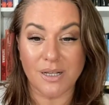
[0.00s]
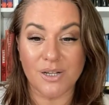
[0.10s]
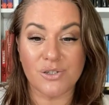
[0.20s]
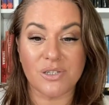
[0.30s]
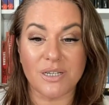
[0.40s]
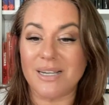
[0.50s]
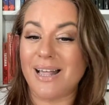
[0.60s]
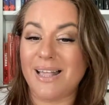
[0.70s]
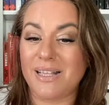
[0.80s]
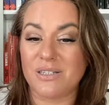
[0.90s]
under
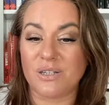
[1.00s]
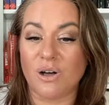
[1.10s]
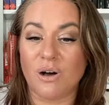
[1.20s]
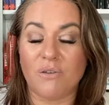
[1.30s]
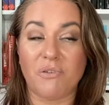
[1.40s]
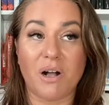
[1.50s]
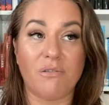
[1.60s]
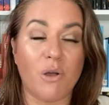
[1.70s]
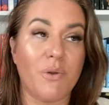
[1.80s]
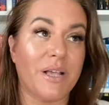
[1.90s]
layers of
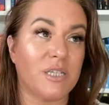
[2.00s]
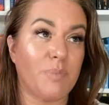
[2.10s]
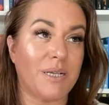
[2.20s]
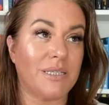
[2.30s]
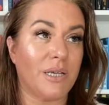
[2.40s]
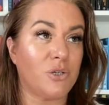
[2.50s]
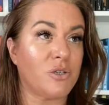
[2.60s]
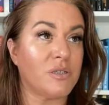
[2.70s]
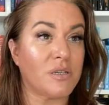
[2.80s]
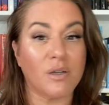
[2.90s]
our own
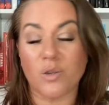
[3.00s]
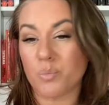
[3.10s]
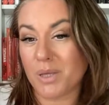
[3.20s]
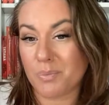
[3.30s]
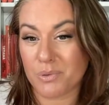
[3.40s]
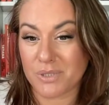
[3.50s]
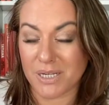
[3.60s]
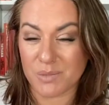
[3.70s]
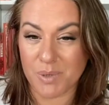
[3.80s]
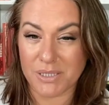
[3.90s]
expectations and other people's
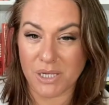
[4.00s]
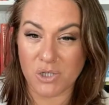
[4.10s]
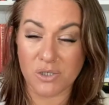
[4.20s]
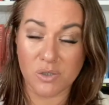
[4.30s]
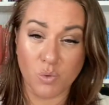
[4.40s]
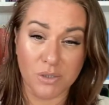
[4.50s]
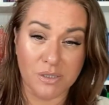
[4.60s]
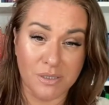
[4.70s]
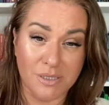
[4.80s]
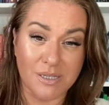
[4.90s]
expectations,
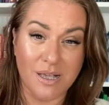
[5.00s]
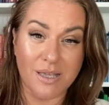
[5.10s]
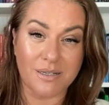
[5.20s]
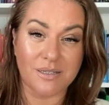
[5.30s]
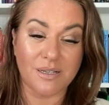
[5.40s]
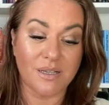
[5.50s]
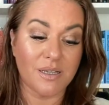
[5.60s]
wants, and desires.